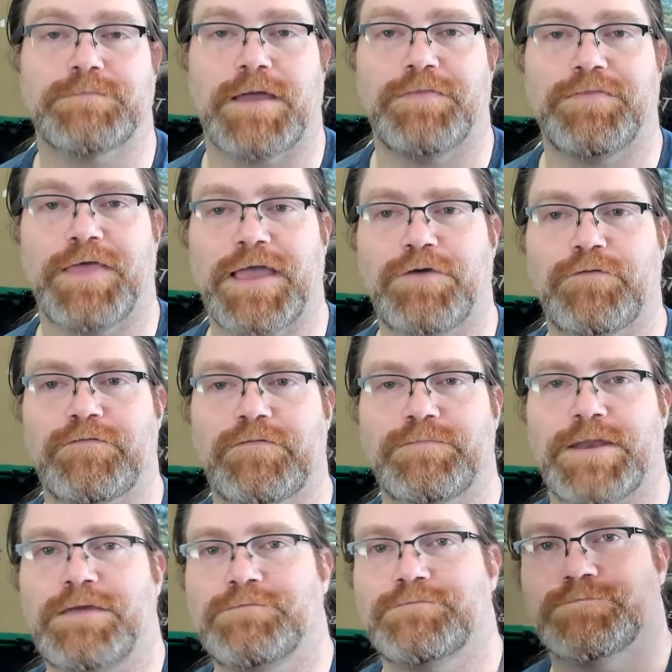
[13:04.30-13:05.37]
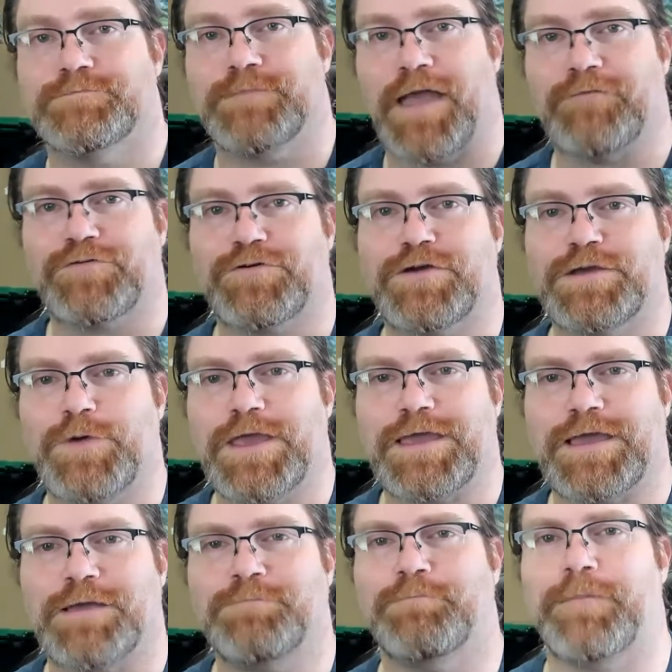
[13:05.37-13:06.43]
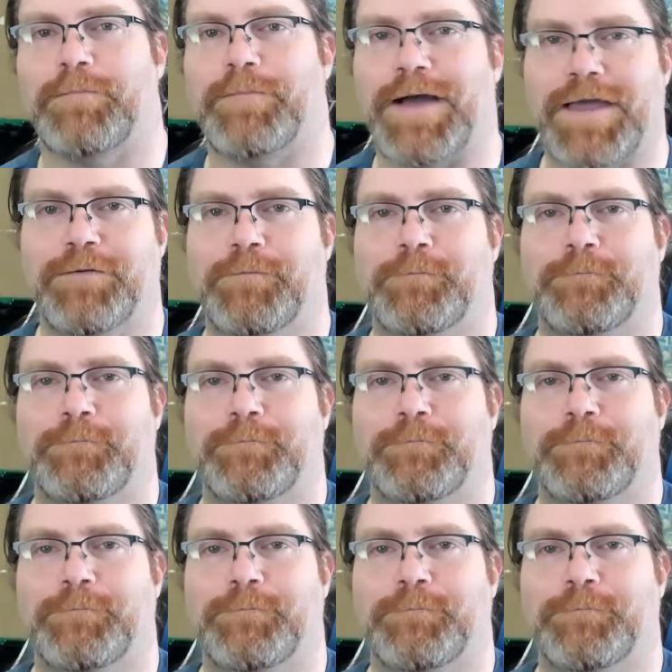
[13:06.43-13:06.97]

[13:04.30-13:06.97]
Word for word: And thank you, everybody. Have a great weekend. Bye bye.